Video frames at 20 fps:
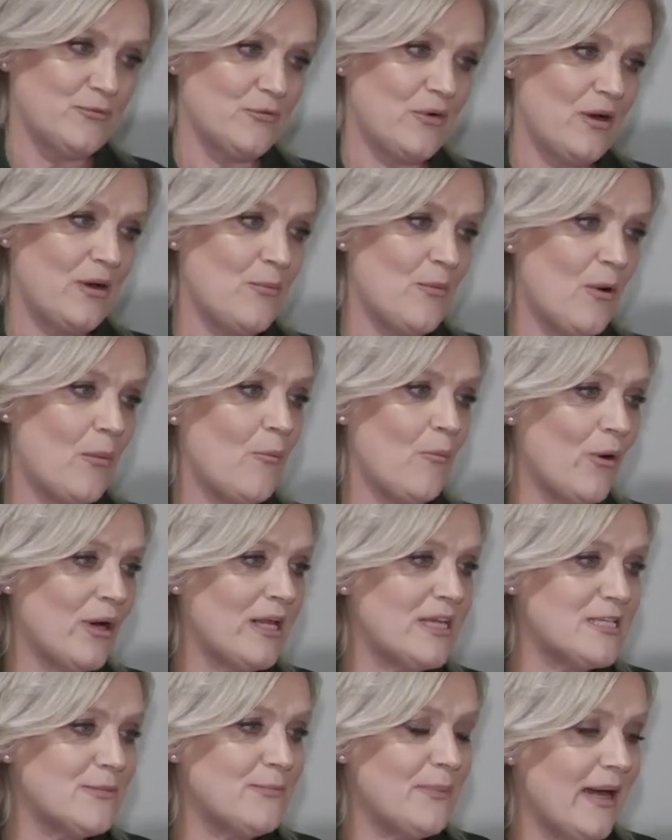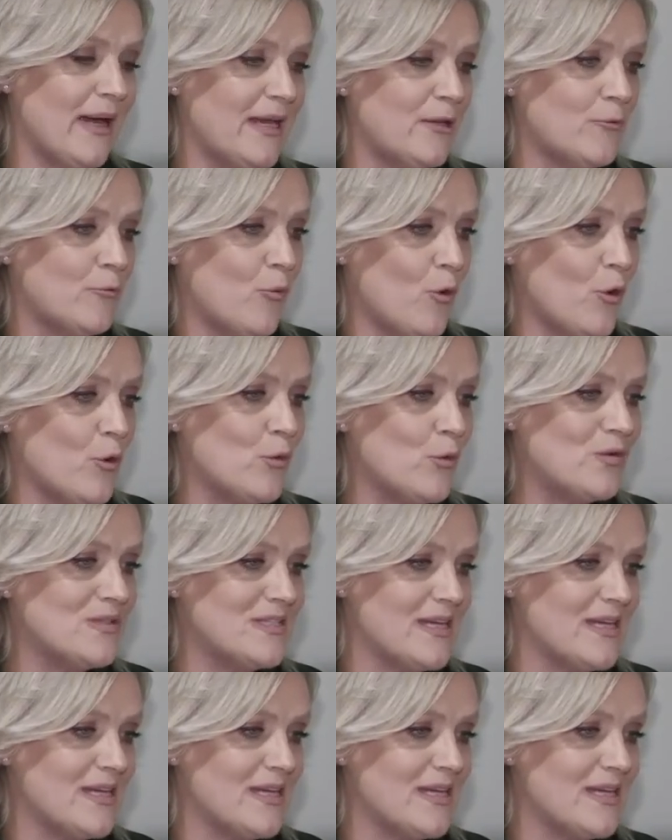I'm wanting to paint walls